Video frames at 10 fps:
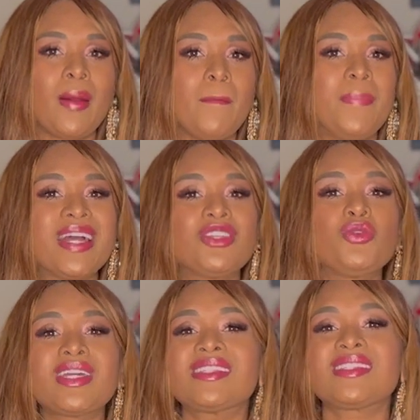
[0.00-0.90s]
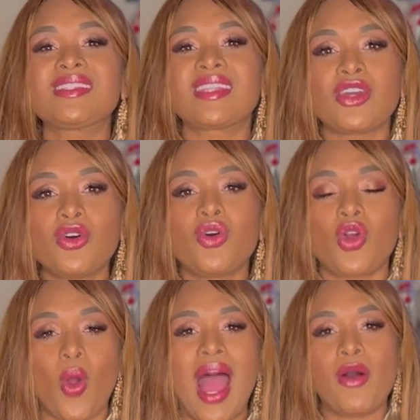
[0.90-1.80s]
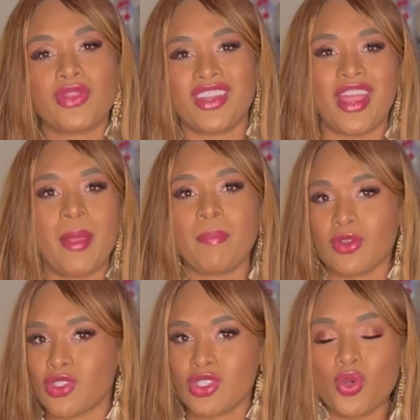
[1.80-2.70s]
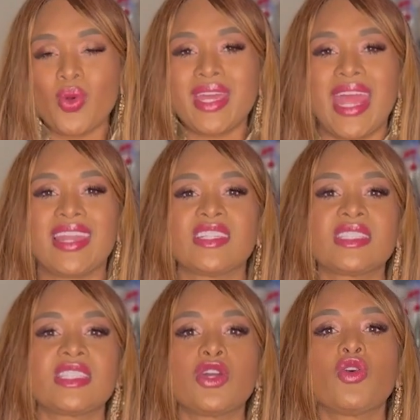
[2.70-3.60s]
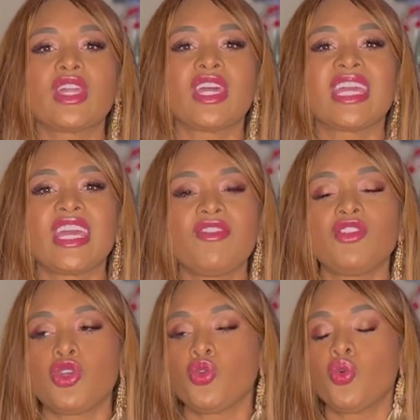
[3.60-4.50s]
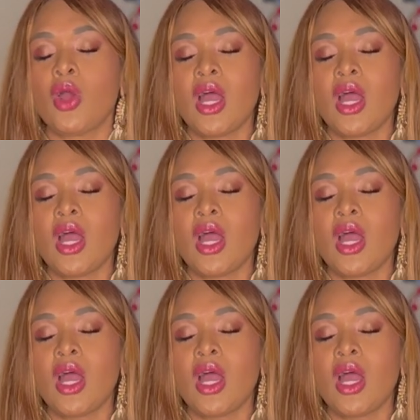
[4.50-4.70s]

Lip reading: but you can still go out there and pursue it, and it's still going to give you